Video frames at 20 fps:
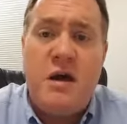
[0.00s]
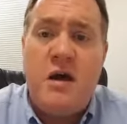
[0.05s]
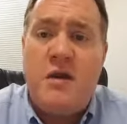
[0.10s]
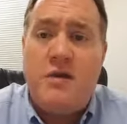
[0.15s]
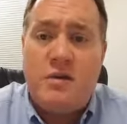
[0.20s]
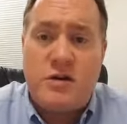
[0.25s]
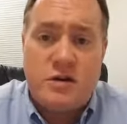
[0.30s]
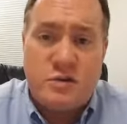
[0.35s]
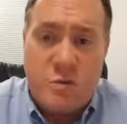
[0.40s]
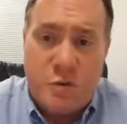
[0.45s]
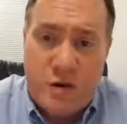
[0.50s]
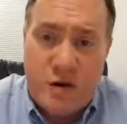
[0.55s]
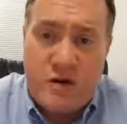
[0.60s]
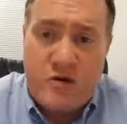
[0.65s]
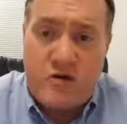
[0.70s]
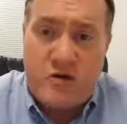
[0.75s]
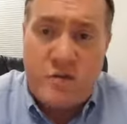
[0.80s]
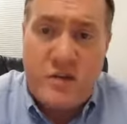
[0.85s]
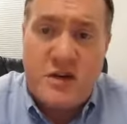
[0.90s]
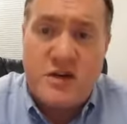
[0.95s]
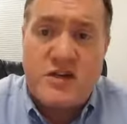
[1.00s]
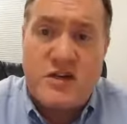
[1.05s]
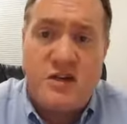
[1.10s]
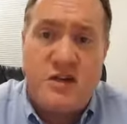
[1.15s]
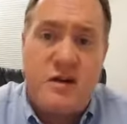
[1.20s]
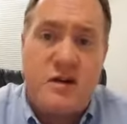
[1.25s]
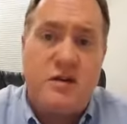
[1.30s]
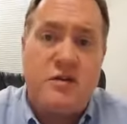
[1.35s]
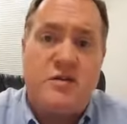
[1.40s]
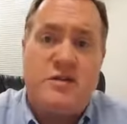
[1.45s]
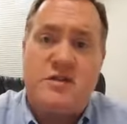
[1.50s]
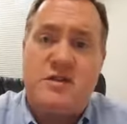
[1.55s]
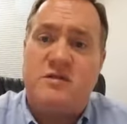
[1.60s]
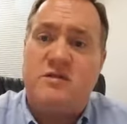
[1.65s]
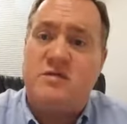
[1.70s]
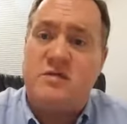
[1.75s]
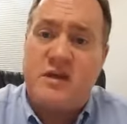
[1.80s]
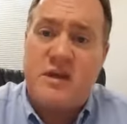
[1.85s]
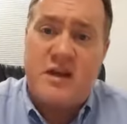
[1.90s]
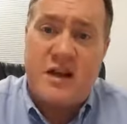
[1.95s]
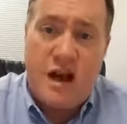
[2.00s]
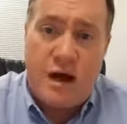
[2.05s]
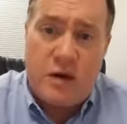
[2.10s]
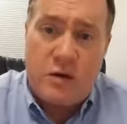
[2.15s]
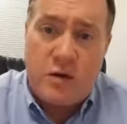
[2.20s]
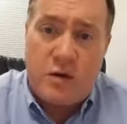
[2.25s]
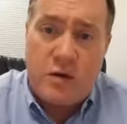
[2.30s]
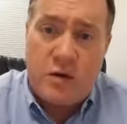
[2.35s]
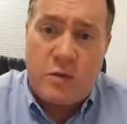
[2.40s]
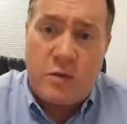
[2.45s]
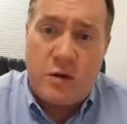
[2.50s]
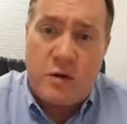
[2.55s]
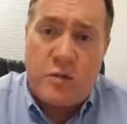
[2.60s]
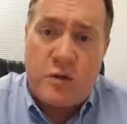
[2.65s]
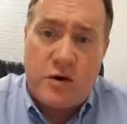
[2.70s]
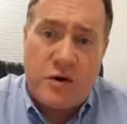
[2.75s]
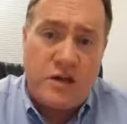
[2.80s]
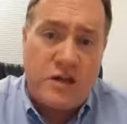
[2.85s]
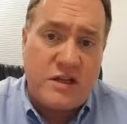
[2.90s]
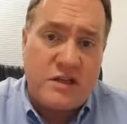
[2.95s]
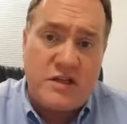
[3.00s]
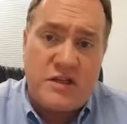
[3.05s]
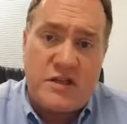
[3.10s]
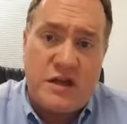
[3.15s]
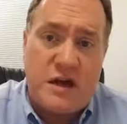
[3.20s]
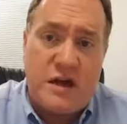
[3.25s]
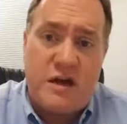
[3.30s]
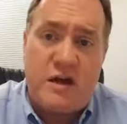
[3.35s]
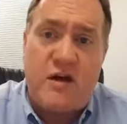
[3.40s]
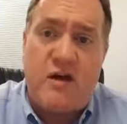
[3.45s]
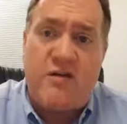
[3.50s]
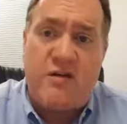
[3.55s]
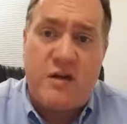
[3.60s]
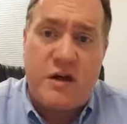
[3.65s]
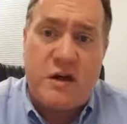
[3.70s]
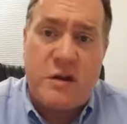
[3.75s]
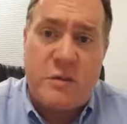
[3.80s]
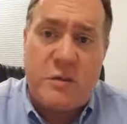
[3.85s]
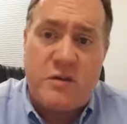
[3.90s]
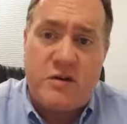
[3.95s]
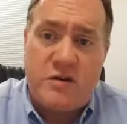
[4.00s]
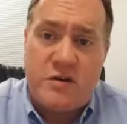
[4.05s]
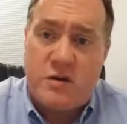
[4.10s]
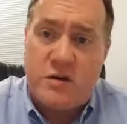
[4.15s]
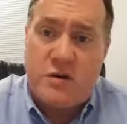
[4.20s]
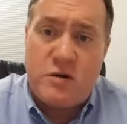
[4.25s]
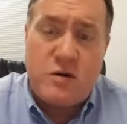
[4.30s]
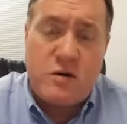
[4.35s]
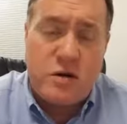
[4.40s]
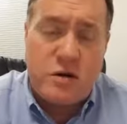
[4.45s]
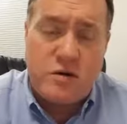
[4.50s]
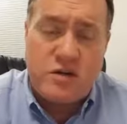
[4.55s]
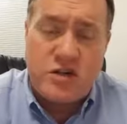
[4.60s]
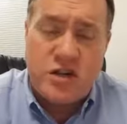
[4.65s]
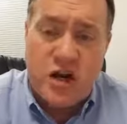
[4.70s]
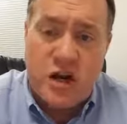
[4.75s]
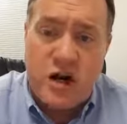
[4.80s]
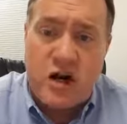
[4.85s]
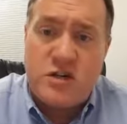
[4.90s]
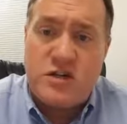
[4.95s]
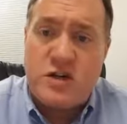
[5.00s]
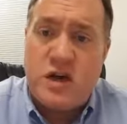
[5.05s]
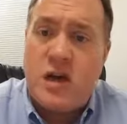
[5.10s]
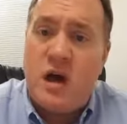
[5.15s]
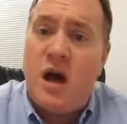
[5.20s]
There's more information there. There's a free downloadable book that's available to you at no charge.